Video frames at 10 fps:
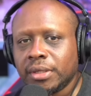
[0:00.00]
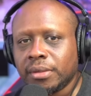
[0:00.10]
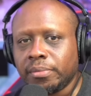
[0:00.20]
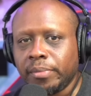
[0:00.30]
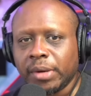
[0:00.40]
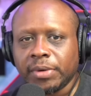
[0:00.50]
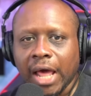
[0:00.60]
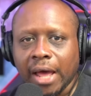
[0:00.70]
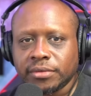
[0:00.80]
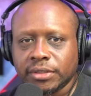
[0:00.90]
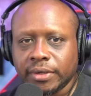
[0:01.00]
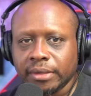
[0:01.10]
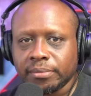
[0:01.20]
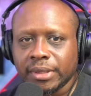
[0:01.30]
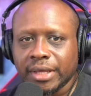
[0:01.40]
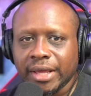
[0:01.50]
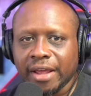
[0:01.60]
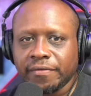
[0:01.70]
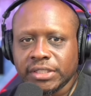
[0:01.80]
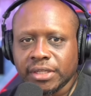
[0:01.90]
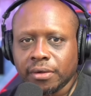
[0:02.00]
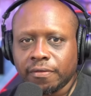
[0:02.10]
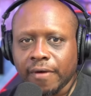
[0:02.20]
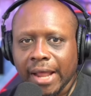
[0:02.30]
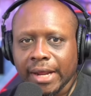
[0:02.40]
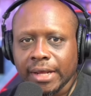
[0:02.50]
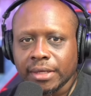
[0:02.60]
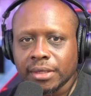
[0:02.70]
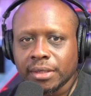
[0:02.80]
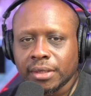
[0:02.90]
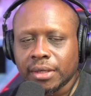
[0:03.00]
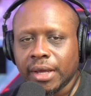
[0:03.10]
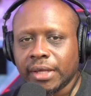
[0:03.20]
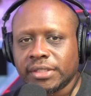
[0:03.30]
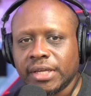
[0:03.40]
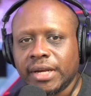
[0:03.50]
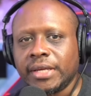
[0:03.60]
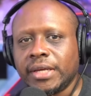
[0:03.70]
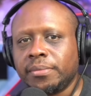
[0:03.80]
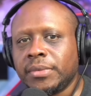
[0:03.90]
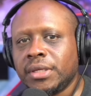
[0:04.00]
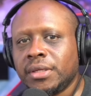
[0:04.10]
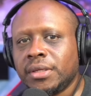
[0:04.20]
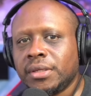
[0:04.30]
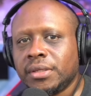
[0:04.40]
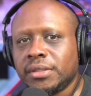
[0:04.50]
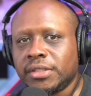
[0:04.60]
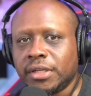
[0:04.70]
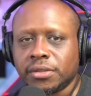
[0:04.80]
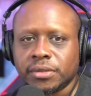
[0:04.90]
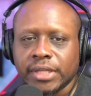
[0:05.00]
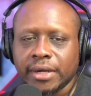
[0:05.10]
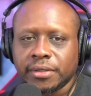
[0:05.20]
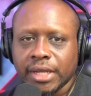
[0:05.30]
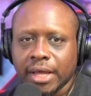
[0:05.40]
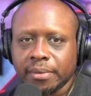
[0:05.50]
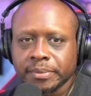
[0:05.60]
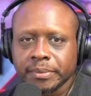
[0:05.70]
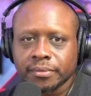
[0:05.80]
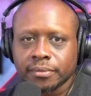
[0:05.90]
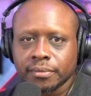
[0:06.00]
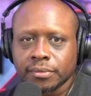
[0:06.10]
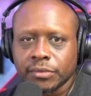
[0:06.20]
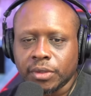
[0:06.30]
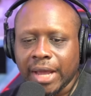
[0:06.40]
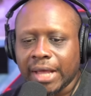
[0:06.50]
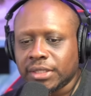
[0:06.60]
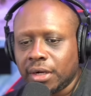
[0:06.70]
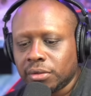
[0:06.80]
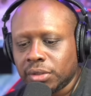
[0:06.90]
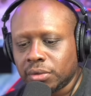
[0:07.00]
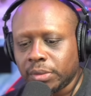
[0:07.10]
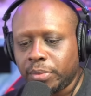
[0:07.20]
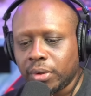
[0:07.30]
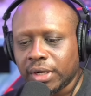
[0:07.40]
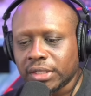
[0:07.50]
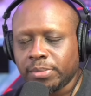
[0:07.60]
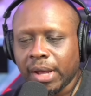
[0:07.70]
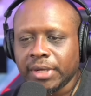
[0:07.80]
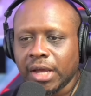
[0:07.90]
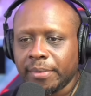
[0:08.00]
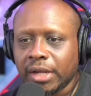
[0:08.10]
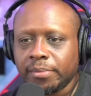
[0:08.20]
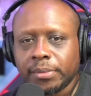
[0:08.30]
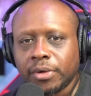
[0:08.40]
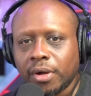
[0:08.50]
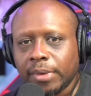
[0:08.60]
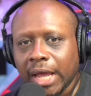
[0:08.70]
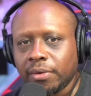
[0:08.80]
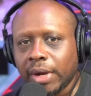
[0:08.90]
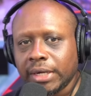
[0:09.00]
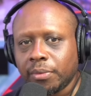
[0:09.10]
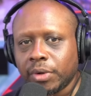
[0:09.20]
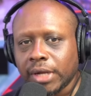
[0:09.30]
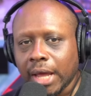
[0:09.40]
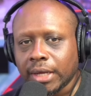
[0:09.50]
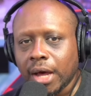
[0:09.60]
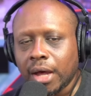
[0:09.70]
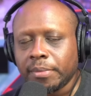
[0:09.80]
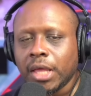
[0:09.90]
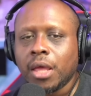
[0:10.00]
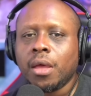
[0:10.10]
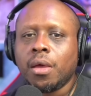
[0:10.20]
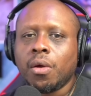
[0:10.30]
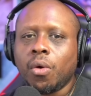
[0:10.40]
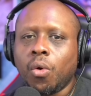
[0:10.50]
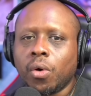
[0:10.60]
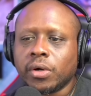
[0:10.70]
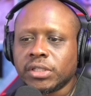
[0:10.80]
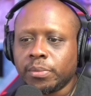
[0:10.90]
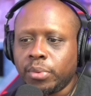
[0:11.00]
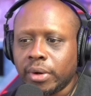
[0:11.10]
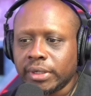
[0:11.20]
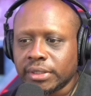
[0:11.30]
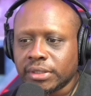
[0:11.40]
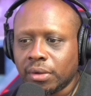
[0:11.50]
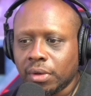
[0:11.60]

Member live stream every single Friday at 10 a.m. Central Standard Time. You guys can also support us by becoming a member on blackandwhitenetwork.com or supporting us on